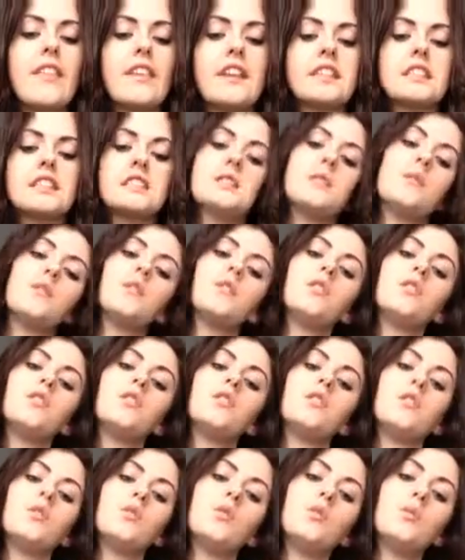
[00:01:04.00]
these are
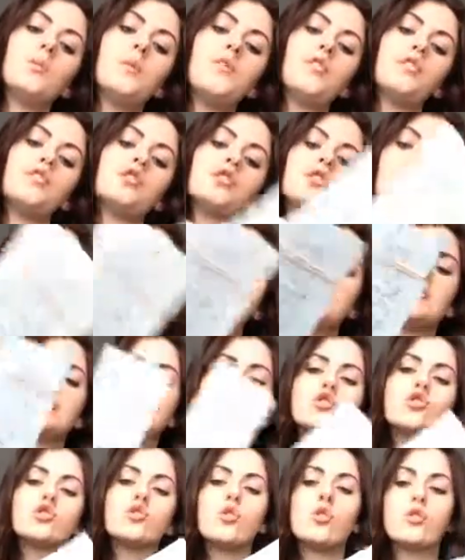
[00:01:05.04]
all my revision cards. This
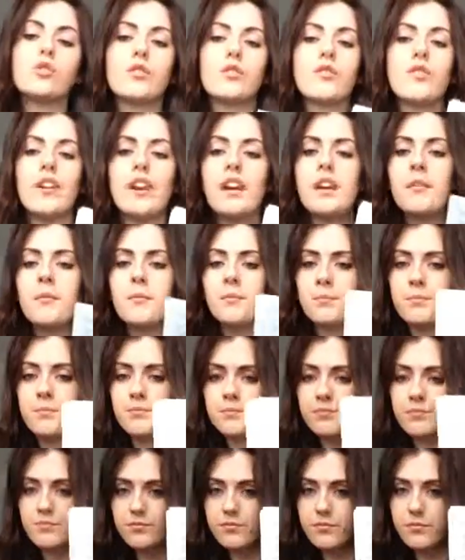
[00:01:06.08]
is geography.
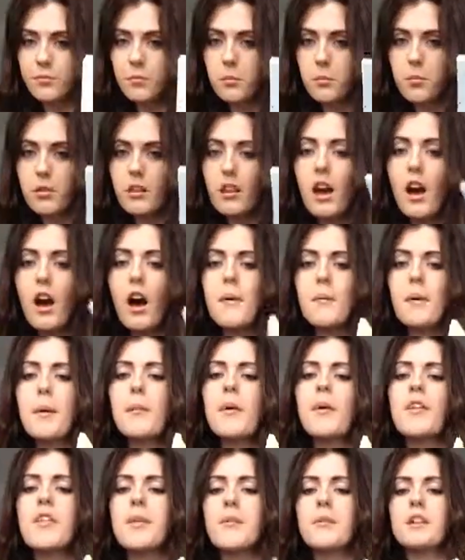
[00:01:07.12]
I
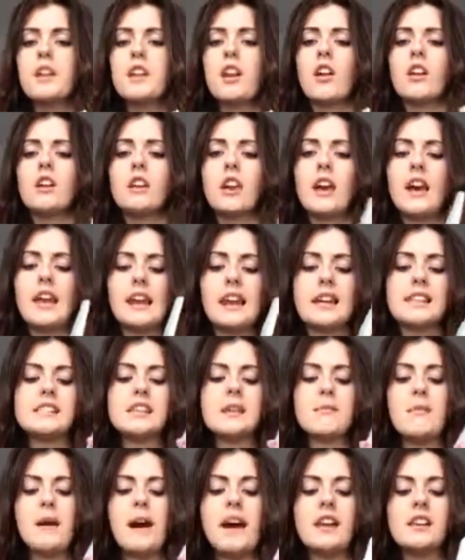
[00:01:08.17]
put them in like
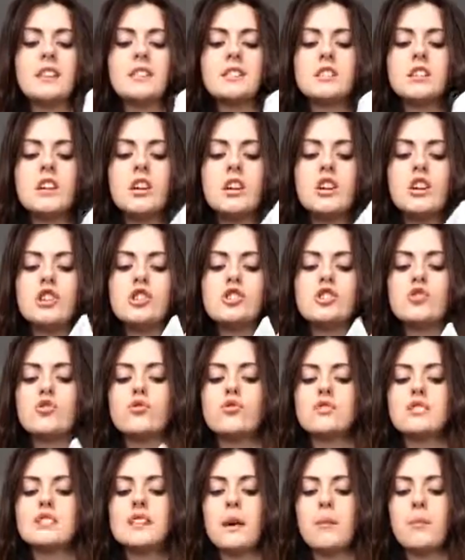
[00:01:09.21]
elastic band, so
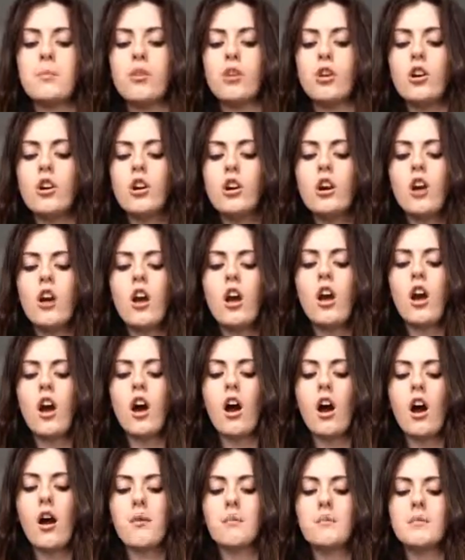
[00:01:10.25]
all separate.
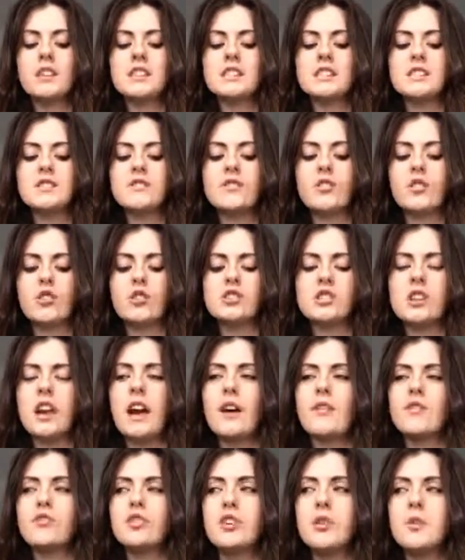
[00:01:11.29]
This is because I
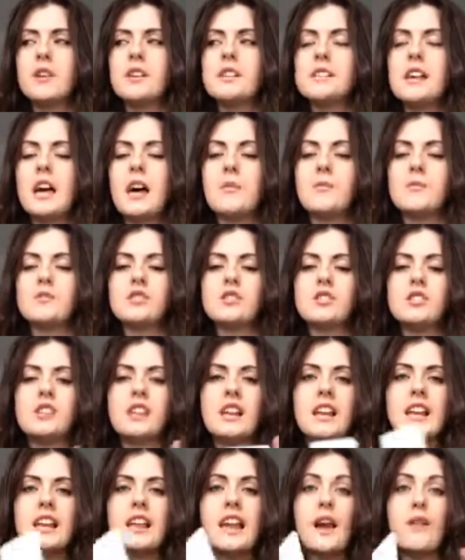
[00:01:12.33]
have 2 exams for
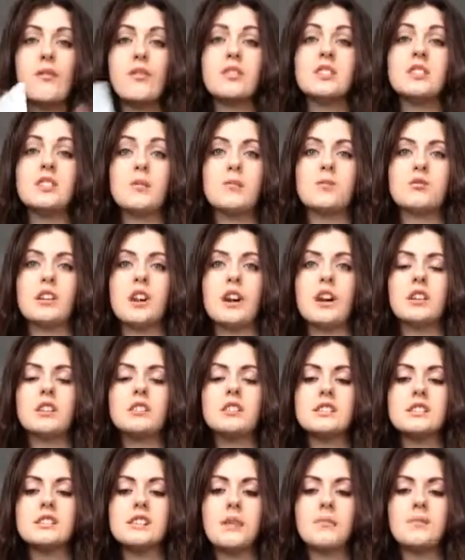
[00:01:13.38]
nearly every
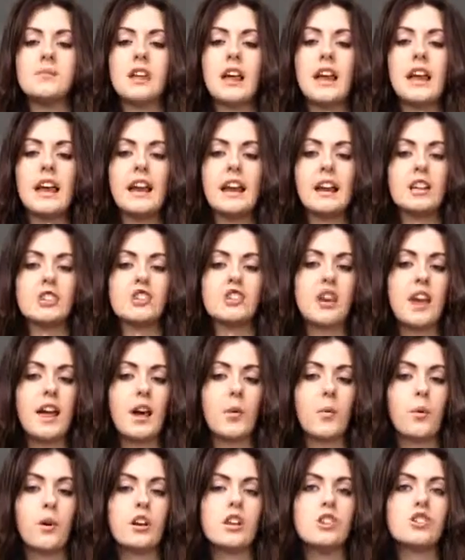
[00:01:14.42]
subject except English
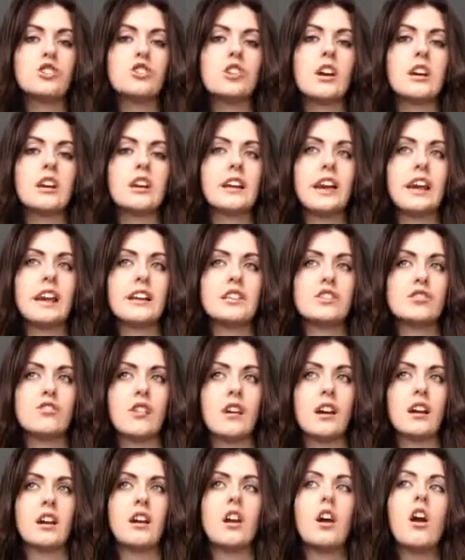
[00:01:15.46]
language and
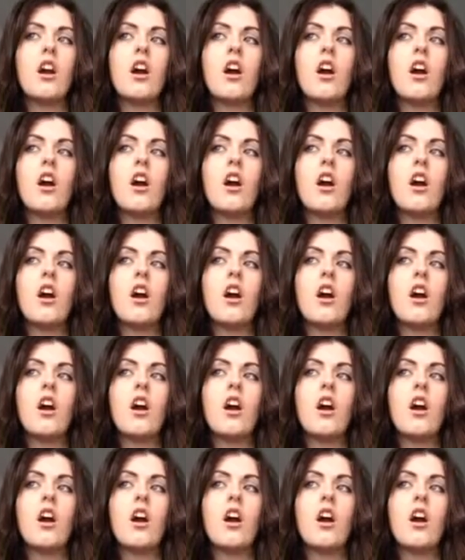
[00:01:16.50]
catering,